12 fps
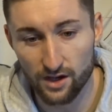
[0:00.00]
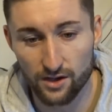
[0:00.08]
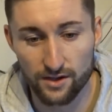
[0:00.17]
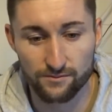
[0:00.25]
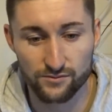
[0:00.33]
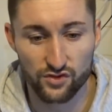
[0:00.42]
I
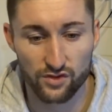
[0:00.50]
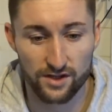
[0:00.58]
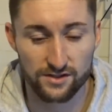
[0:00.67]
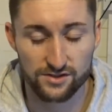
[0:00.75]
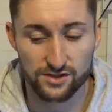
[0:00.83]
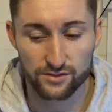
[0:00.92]
am
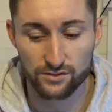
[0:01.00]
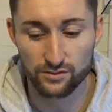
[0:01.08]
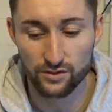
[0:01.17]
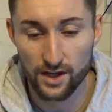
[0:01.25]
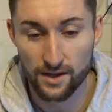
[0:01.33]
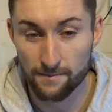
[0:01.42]
trying
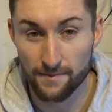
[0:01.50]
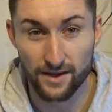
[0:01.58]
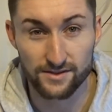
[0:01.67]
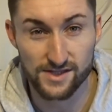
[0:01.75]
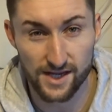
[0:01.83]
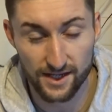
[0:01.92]
to
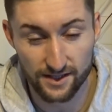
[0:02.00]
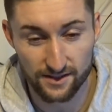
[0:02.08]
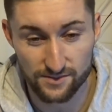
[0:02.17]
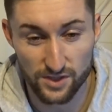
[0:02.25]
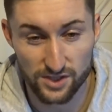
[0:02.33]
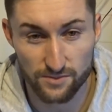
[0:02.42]
maintain as
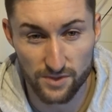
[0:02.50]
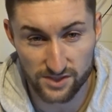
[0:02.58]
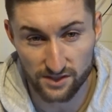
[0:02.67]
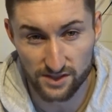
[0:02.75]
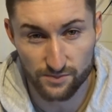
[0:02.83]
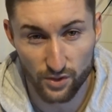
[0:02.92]
much
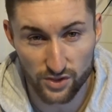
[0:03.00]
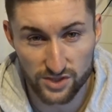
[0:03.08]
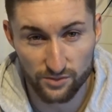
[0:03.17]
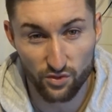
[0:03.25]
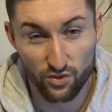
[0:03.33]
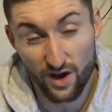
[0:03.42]
muscle as
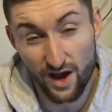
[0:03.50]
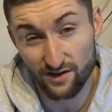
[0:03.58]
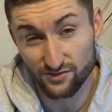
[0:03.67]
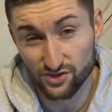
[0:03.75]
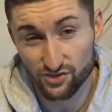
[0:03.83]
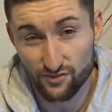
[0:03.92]
possible
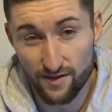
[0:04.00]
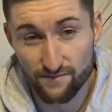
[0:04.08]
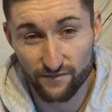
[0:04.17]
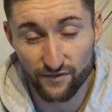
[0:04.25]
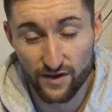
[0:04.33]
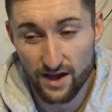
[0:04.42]
and
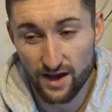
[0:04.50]
strength,